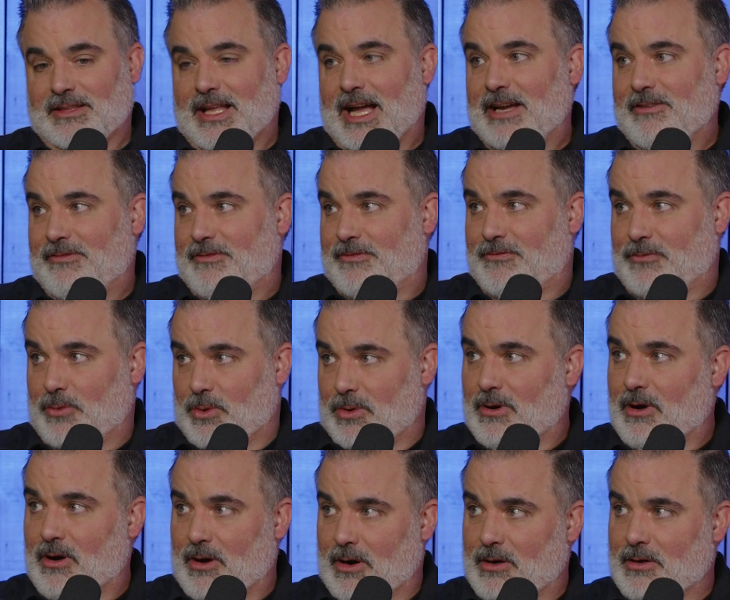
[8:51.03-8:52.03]
a life
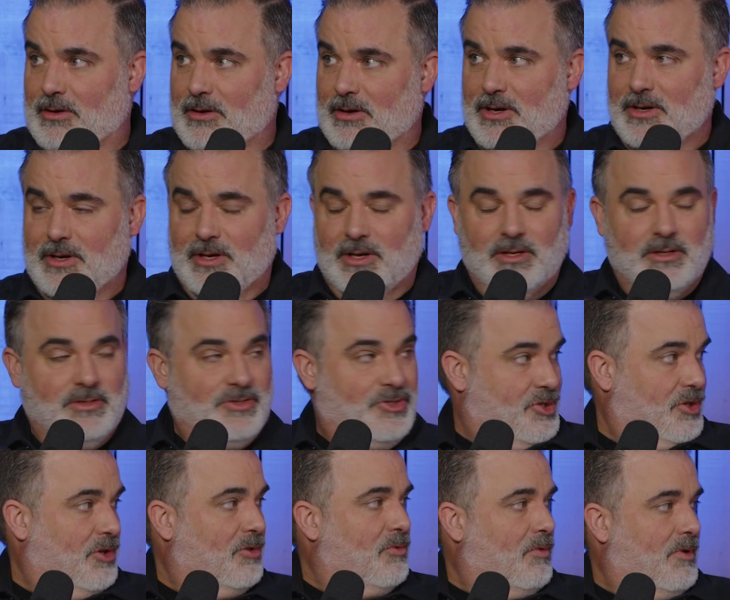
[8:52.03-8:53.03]
for her
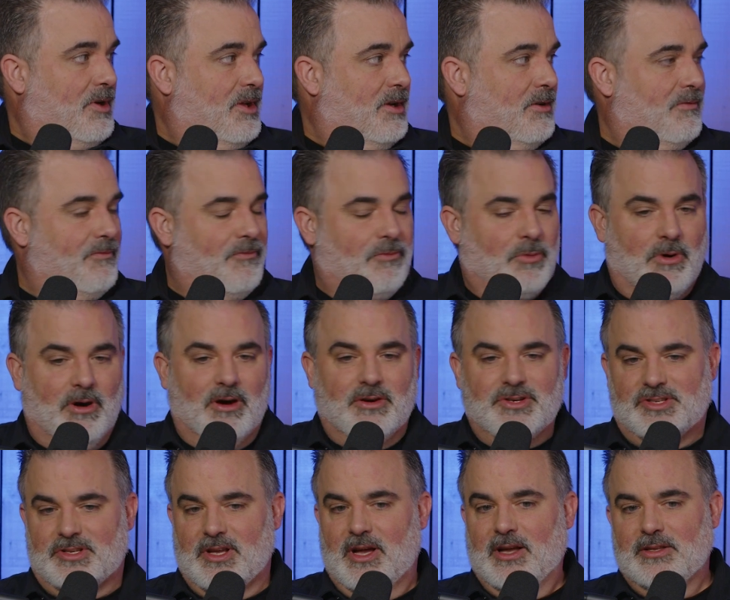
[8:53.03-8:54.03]
children, for her
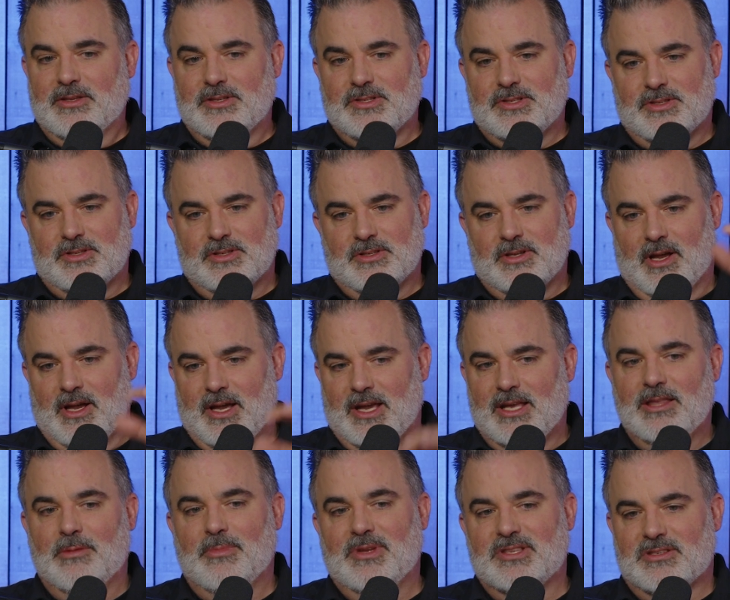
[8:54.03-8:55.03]
sons
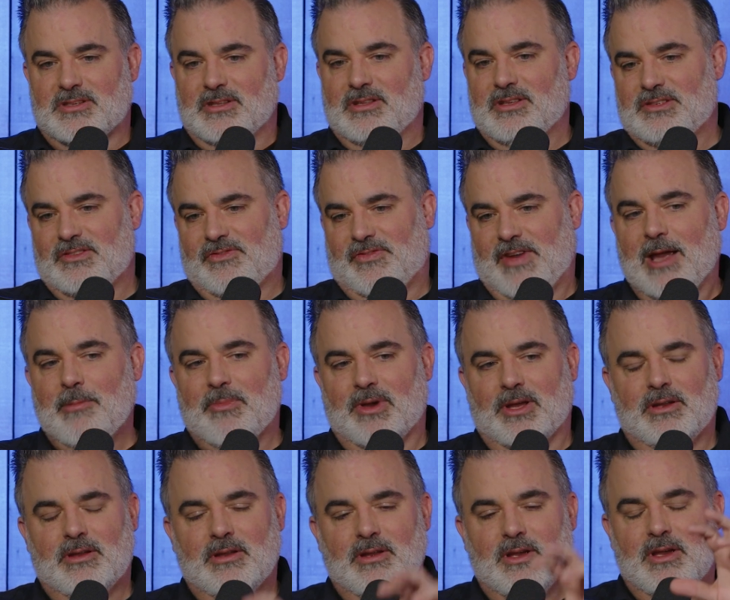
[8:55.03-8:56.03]
in the midst of this
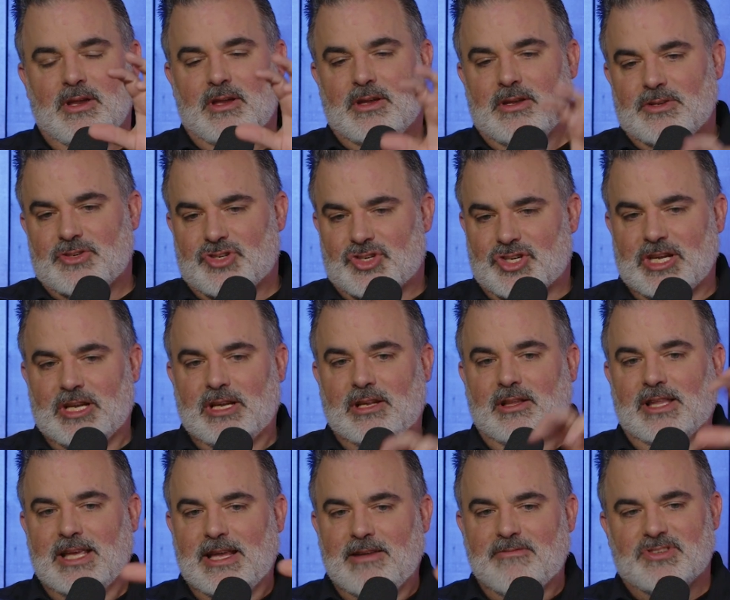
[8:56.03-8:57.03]
famine. She
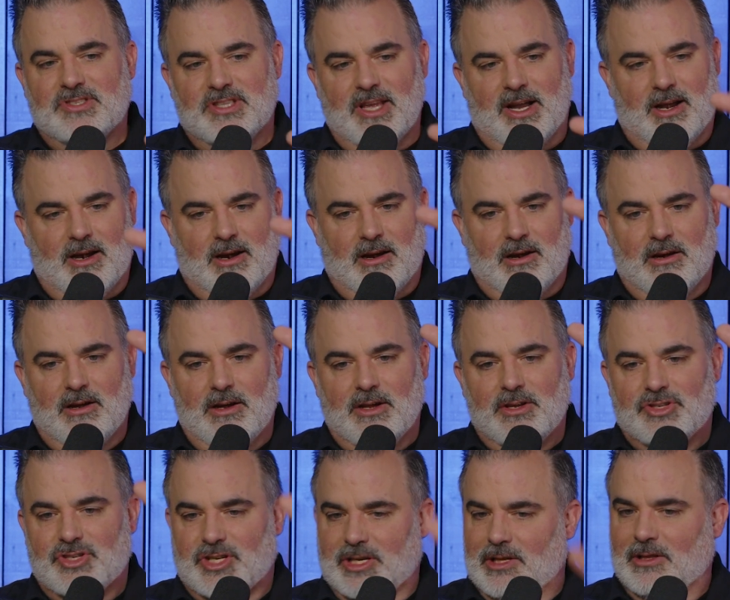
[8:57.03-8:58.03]
leaves there.
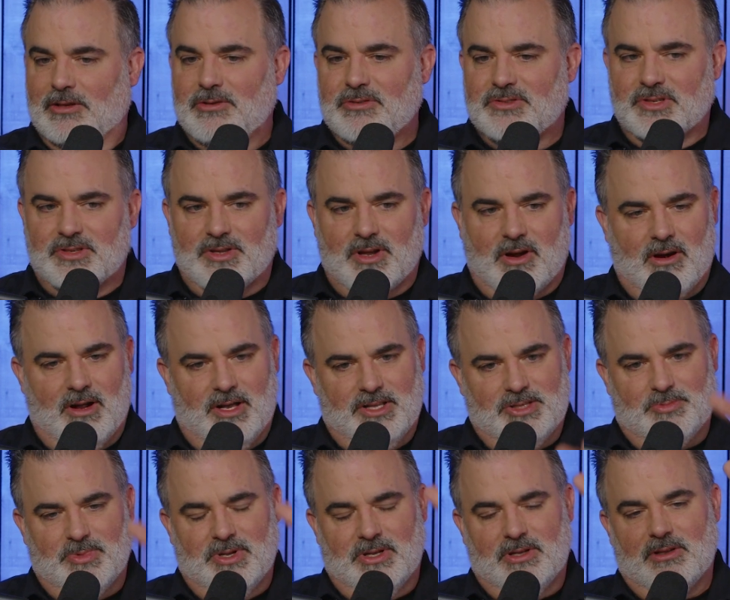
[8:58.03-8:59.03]
She loses her
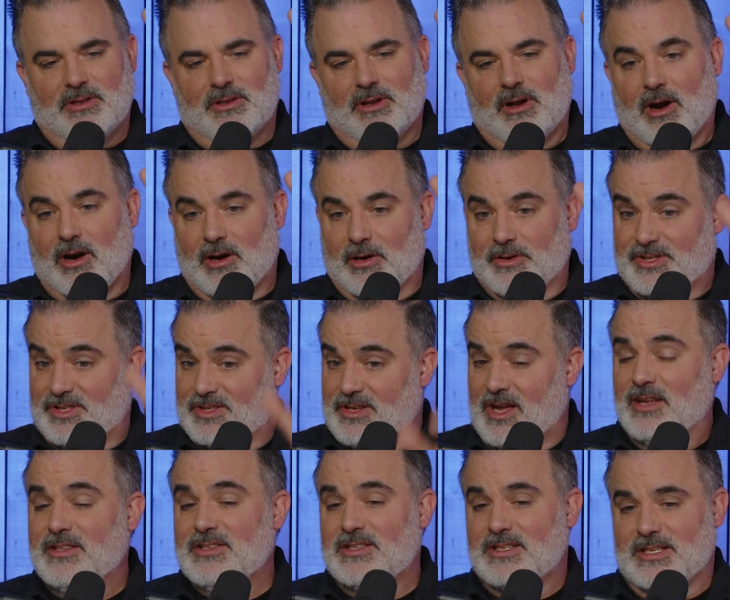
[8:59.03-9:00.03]
husband. Her
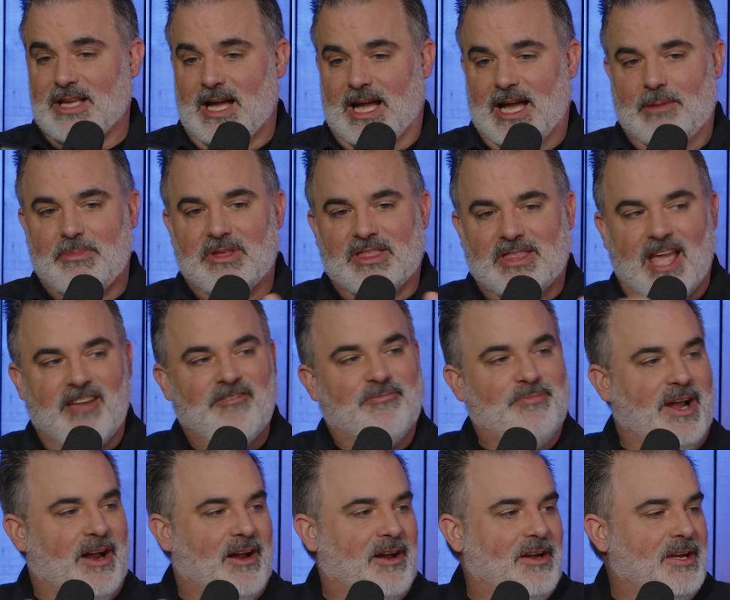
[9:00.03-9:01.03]
sons die, but they have
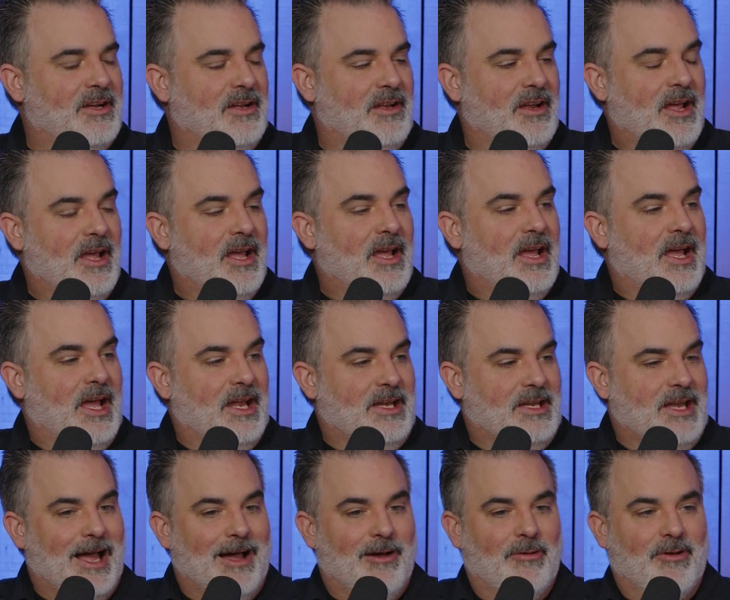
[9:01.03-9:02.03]
married and
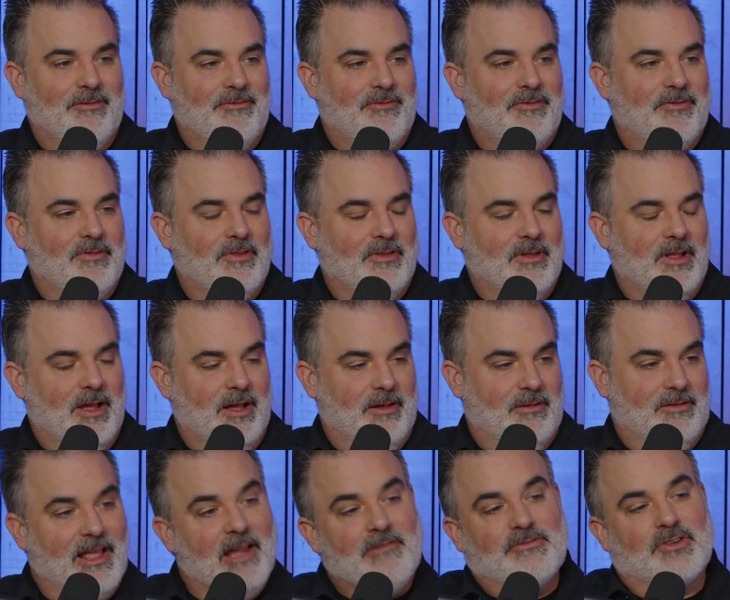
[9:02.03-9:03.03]
now have
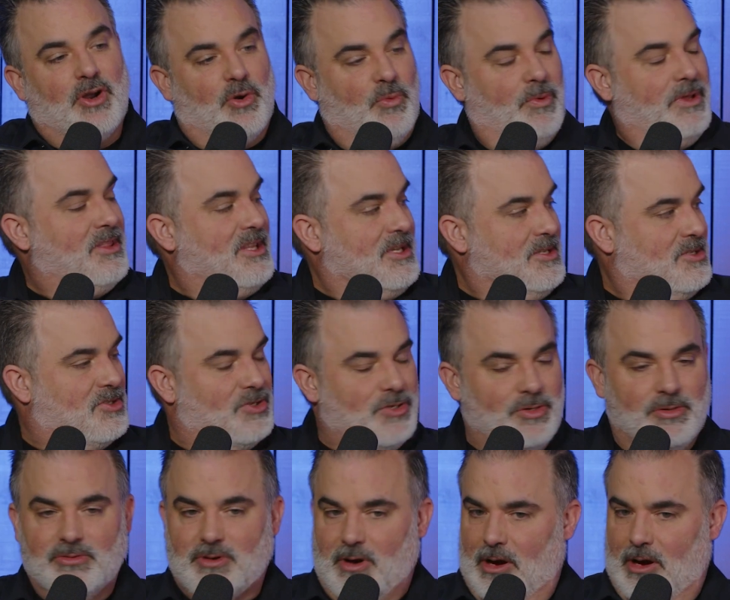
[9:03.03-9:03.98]
left her with these two